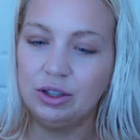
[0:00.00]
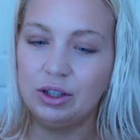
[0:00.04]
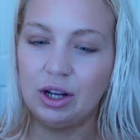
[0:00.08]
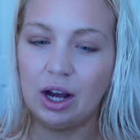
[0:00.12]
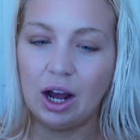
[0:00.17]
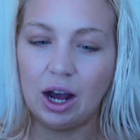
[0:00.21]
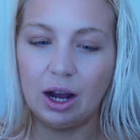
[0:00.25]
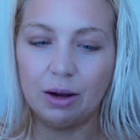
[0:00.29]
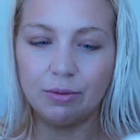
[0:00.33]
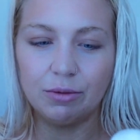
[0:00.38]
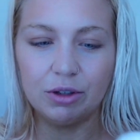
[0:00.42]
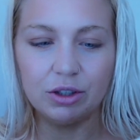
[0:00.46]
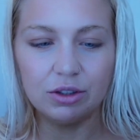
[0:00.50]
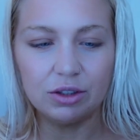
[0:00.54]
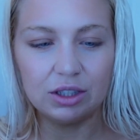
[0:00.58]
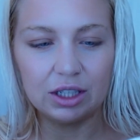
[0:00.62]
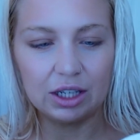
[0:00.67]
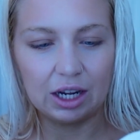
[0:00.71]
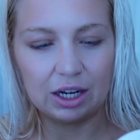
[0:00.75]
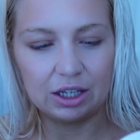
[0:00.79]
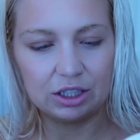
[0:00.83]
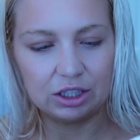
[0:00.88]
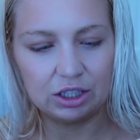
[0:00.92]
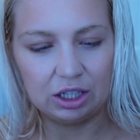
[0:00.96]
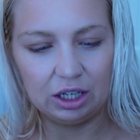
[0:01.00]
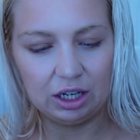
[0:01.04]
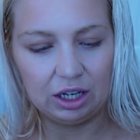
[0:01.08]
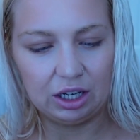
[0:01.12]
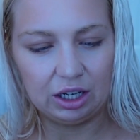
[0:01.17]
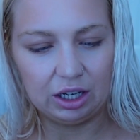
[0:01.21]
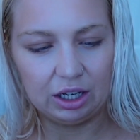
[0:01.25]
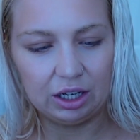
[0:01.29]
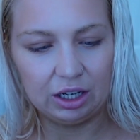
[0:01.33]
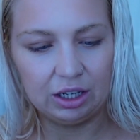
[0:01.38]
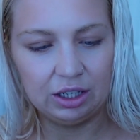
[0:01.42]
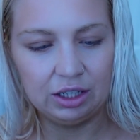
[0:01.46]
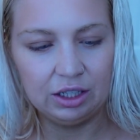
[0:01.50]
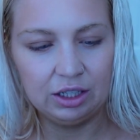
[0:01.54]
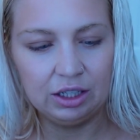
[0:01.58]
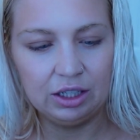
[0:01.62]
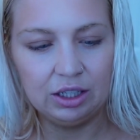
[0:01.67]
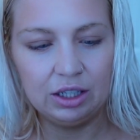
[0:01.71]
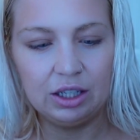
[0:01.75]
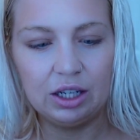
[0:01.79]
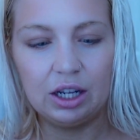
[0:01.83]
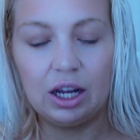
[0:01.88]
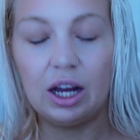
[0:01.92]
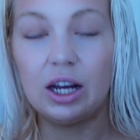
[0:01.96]
I'm using actually
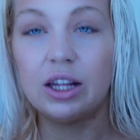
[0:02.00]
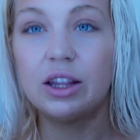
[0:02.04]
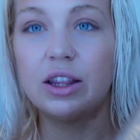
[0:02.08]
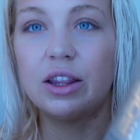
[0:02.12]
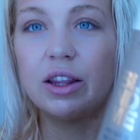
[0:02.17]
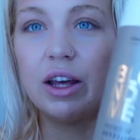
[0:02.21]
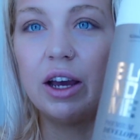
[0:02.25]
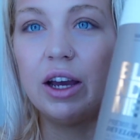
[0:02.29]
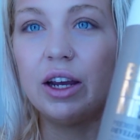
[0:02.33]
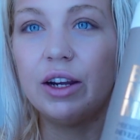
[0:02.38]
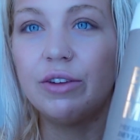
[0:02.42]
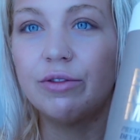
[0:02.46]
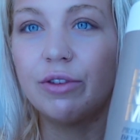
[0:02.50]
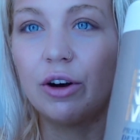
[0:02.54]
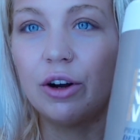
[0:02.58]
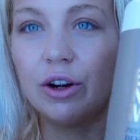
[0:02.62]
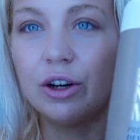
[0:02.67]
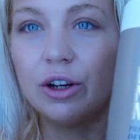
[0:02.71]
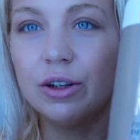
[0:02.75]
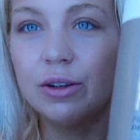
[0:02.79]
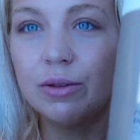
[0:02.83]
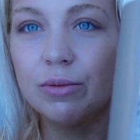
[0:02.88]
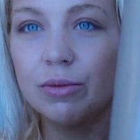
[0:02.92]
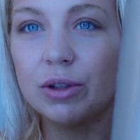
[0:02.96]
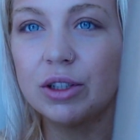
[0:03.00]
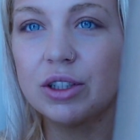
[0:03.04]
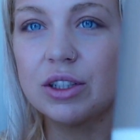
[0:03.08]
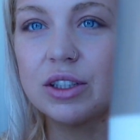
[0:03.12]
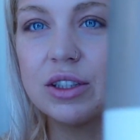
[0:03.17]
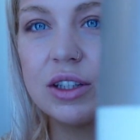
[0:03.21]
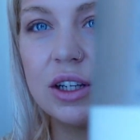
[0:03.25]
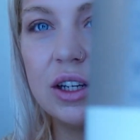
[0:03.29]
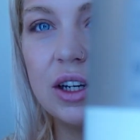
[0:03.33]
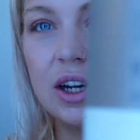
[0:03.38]
a 30 volume, which is a